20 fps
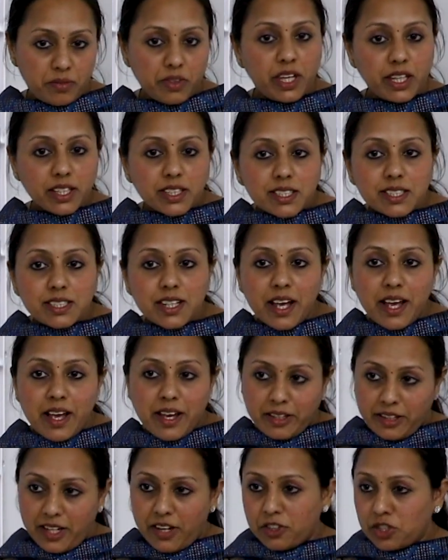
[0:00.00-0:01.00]
Yes,
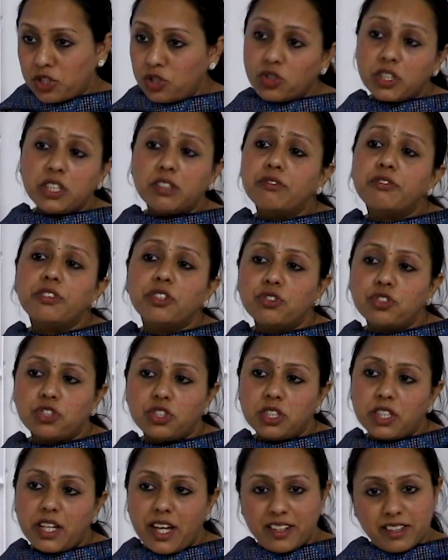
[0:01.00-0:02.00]
there is no
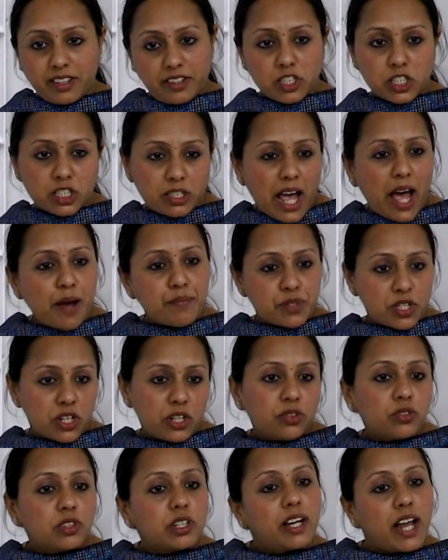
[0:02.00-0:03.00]
confusion there. There is
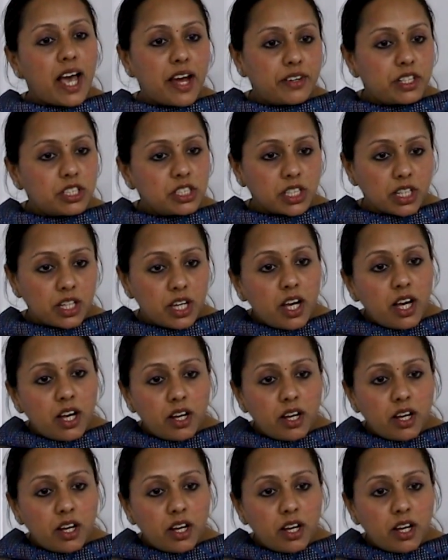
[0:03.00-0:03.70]
absolute clarity.